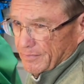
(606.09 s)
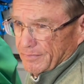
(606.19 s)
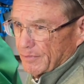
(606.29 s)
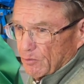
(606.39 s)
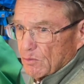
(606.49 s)

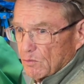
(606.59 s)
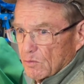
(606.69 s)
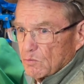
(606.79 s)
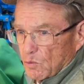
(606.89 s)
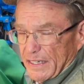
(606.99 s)

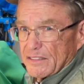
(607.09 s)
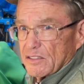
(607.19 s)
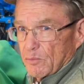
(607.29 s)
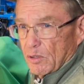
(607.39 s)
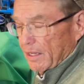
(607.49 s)

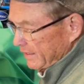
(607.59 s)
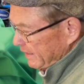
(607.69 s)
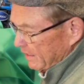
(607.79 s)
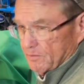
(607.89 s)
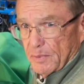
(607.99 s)
reasonable, I
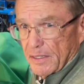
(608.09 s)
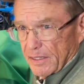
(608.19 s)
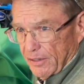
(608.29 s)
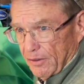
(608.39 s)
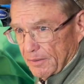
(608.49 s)
guess, but you
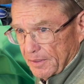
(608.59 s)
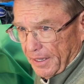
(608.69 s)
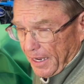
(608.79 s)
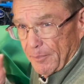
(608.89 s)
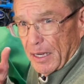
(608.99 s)
know,
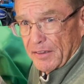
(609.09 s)
and I'm not